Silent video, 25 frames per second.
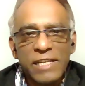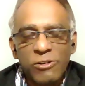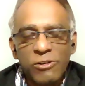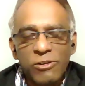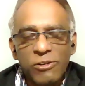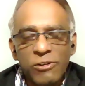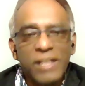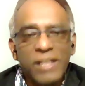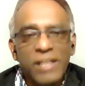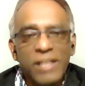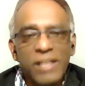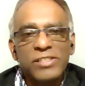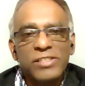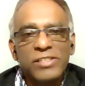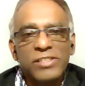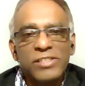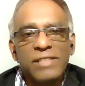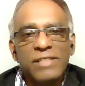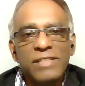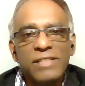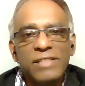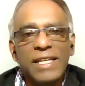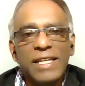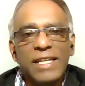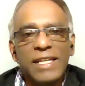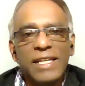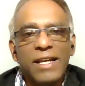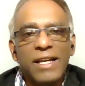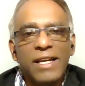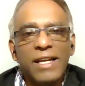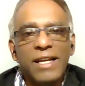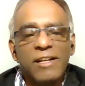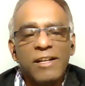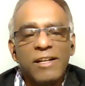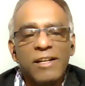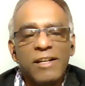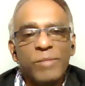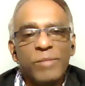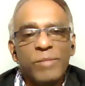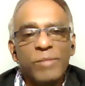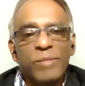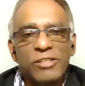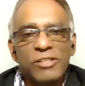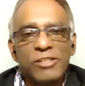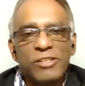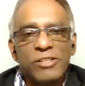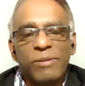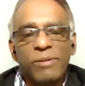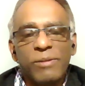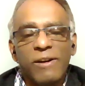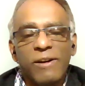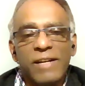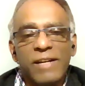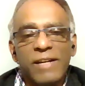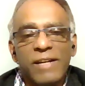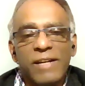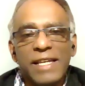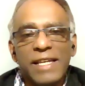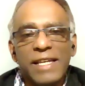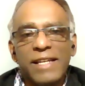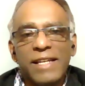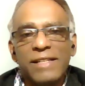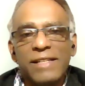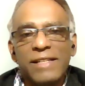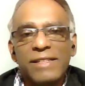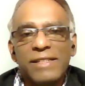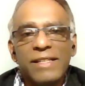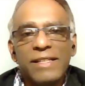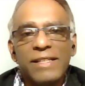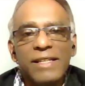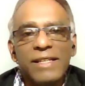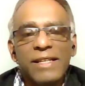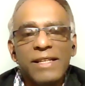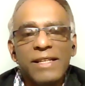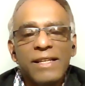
crush the Communist Party and